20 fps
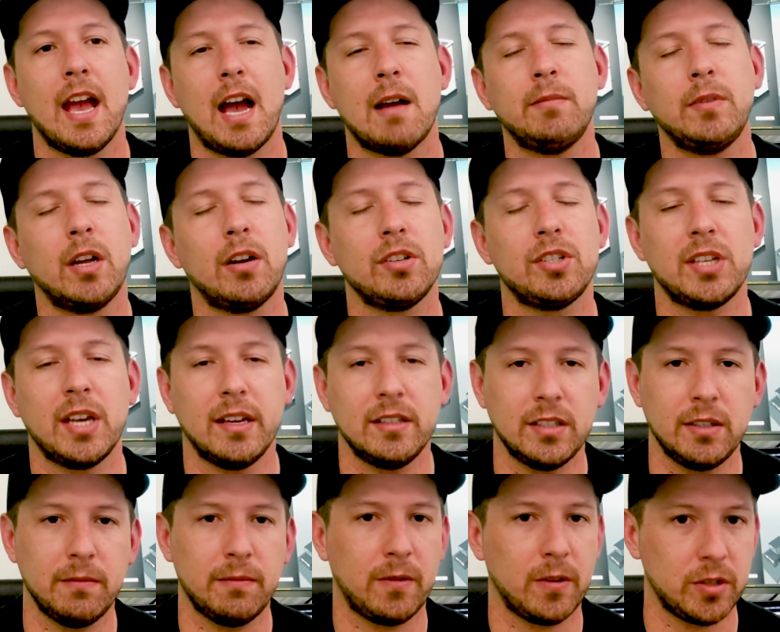I'm not
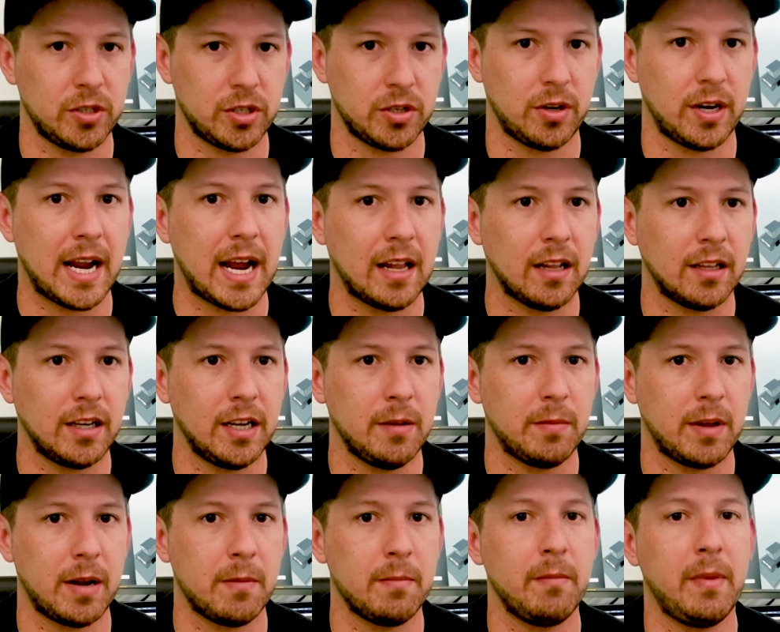changing
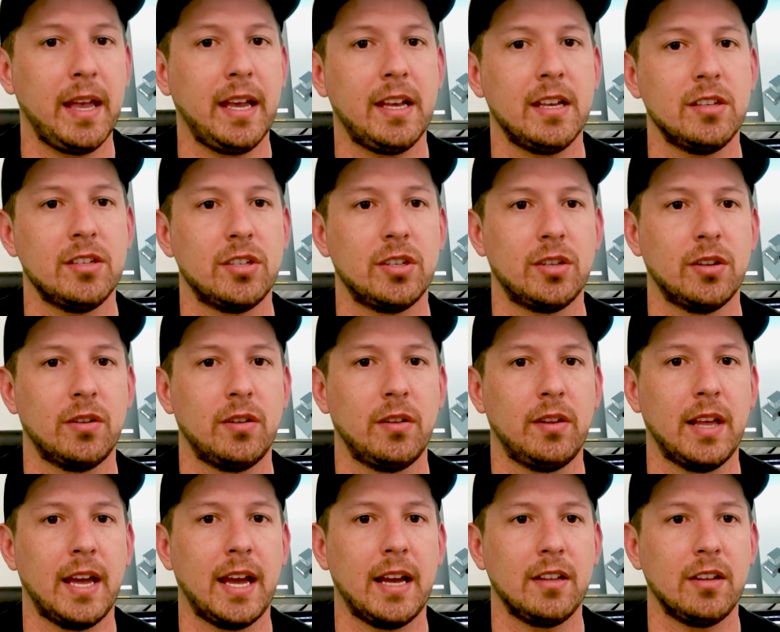functionality, but I'm making sure
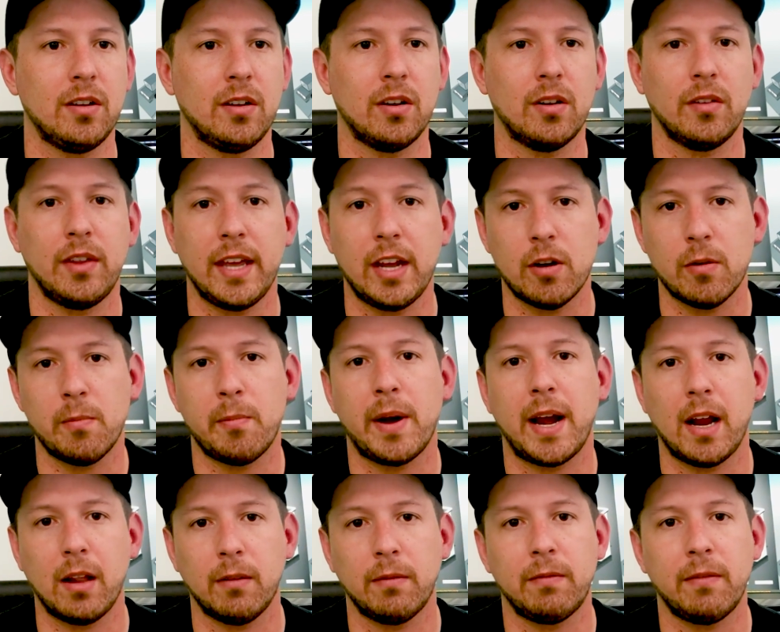that, you know, they
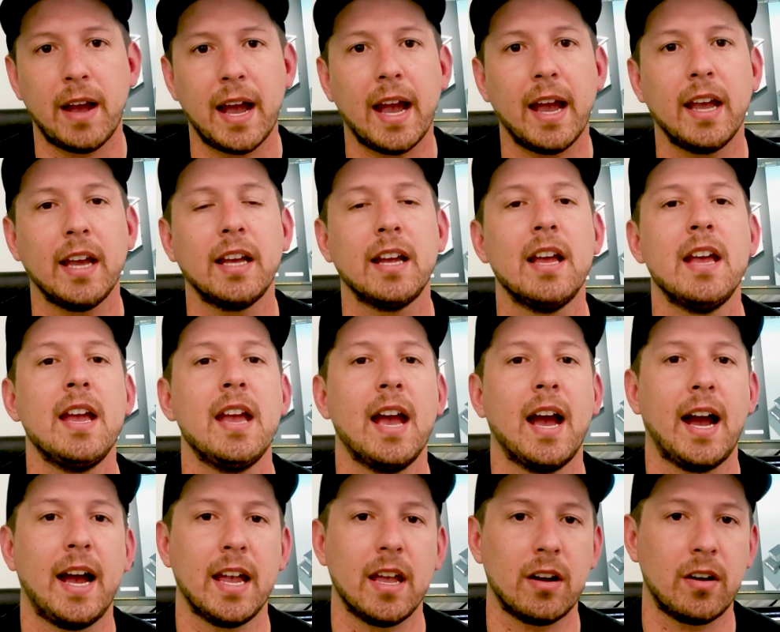compile fine,
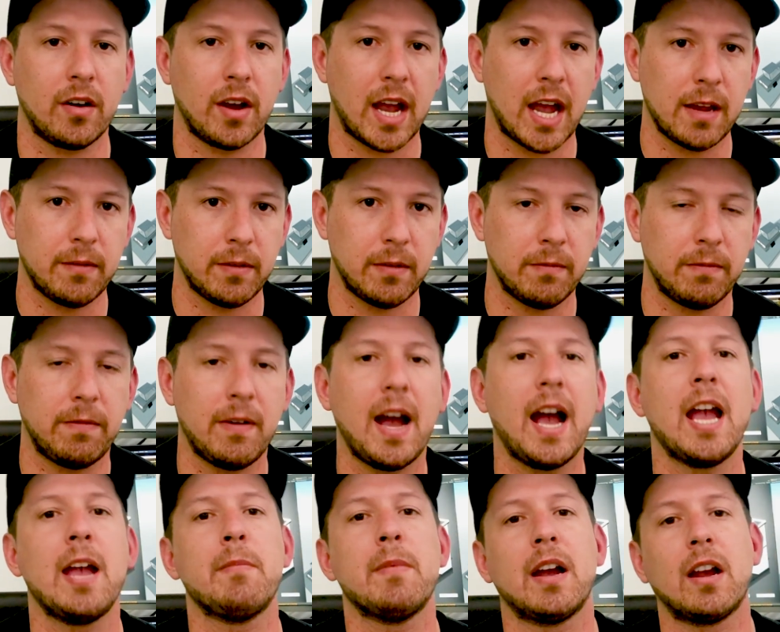I archive them
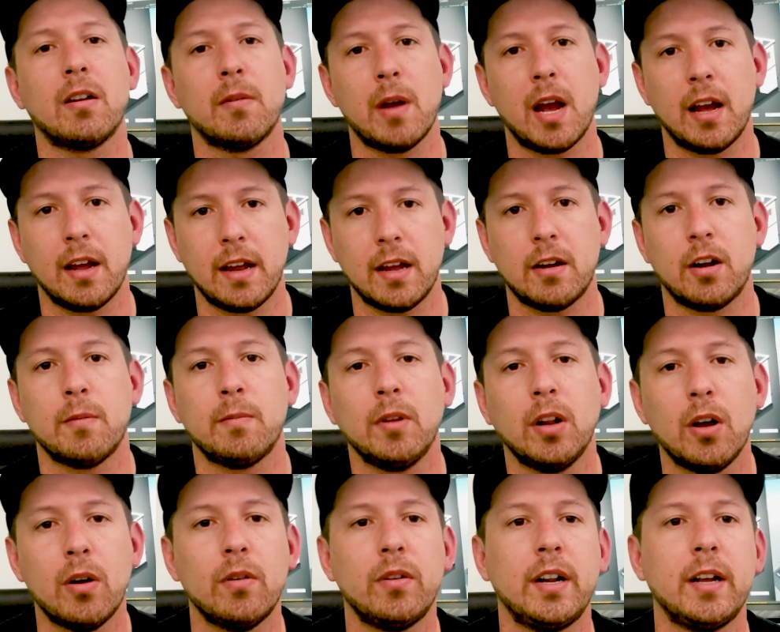fine, I can
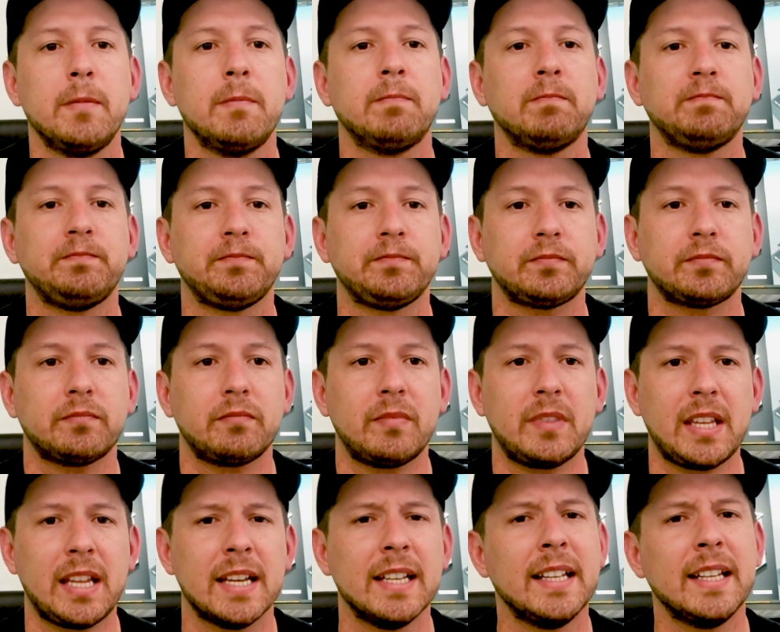upload them,
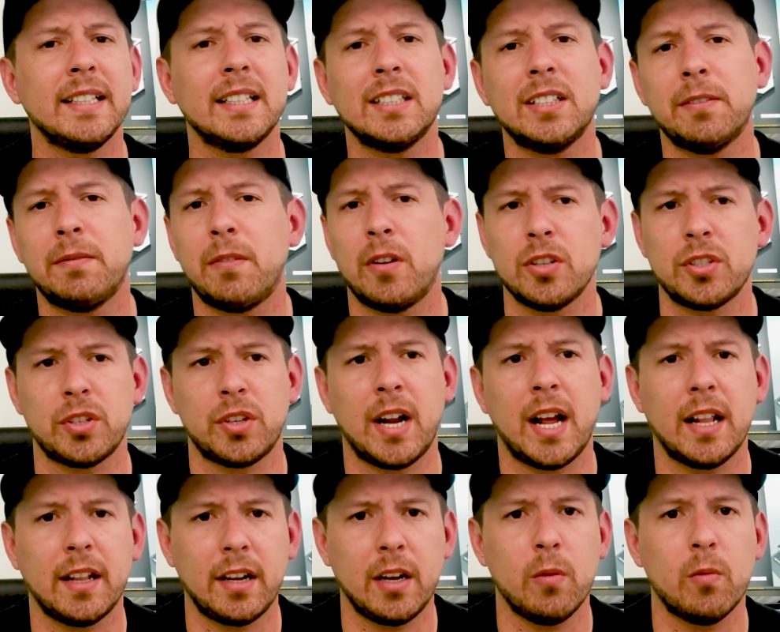and then that the
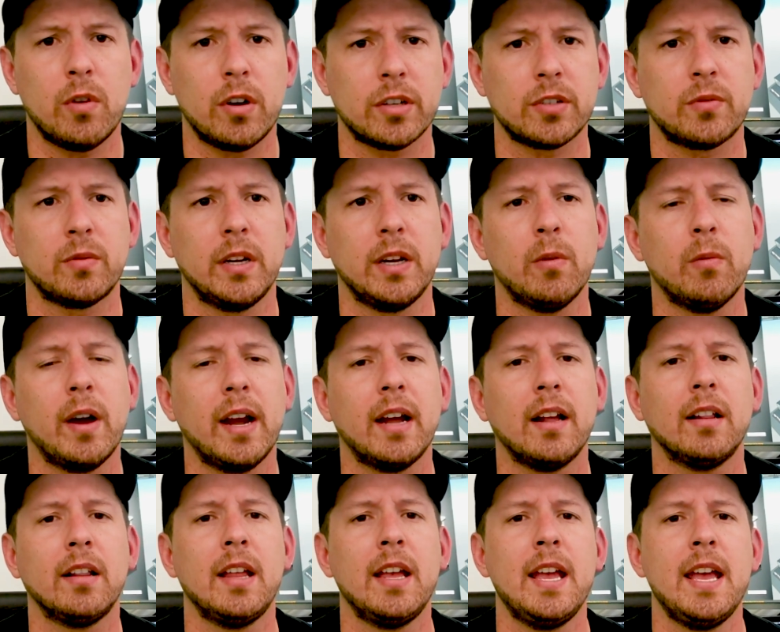functionality works really
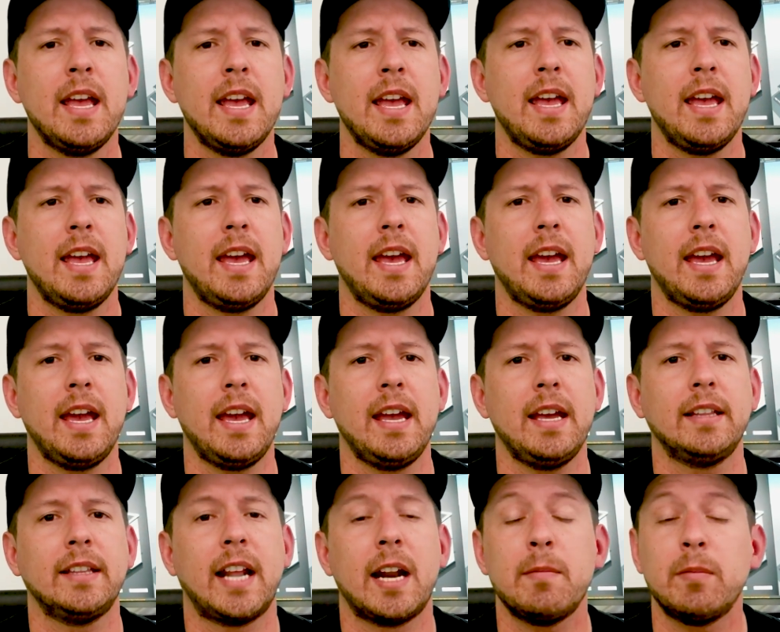well,
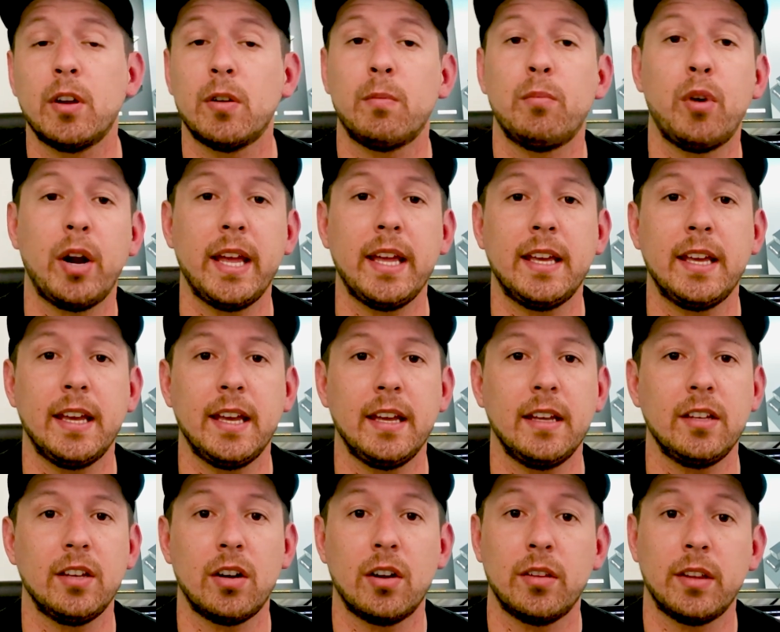and that I'm not
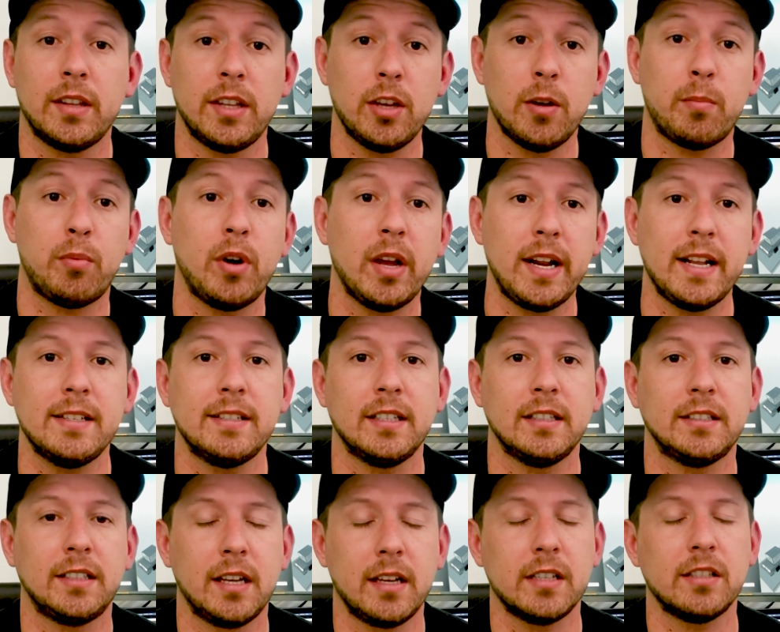breaking, you know, that the operating
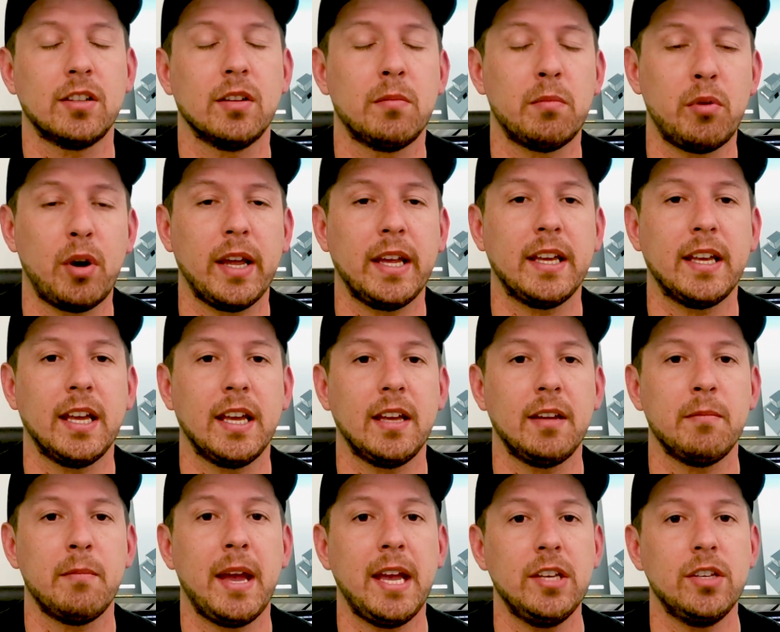system is not
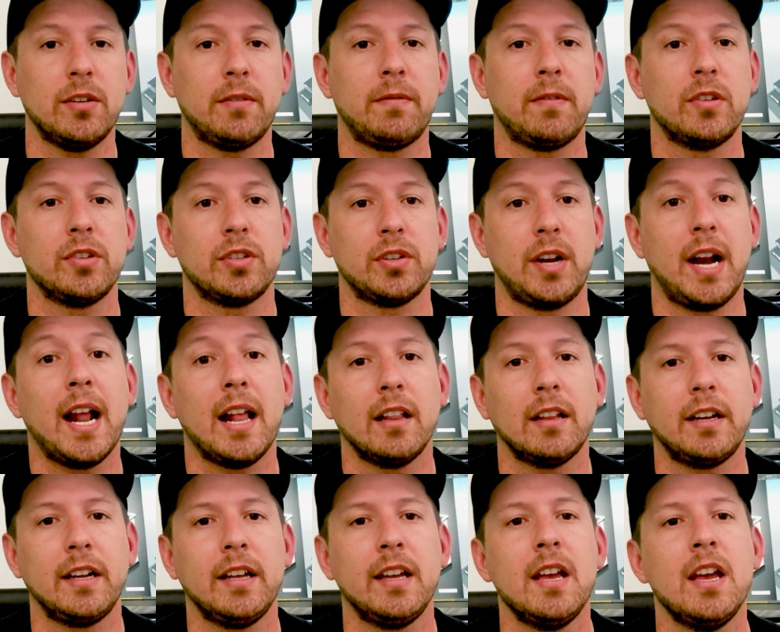breaking major
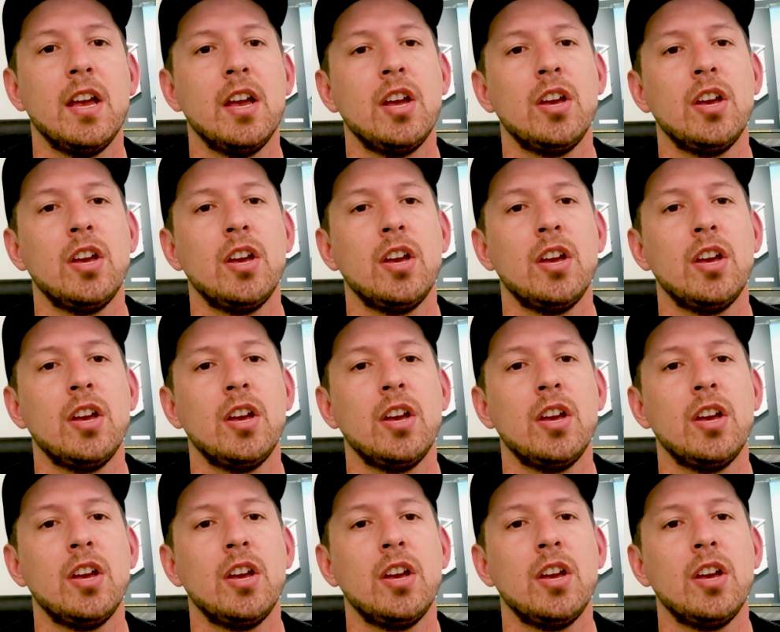functionality.